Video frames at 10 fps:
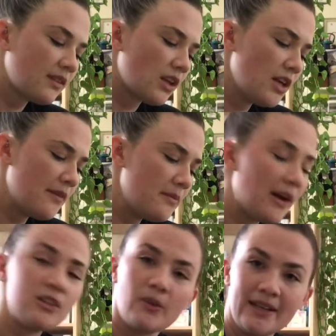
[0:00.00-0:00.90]
You have
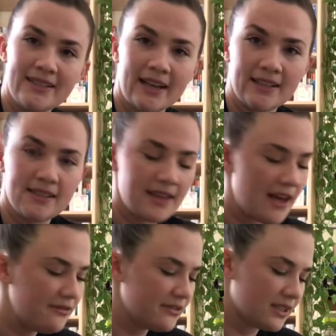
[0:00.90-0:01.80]
about 20 seconds
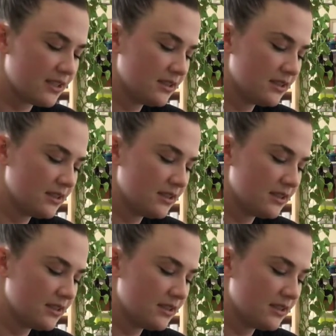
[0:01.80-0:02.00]
left.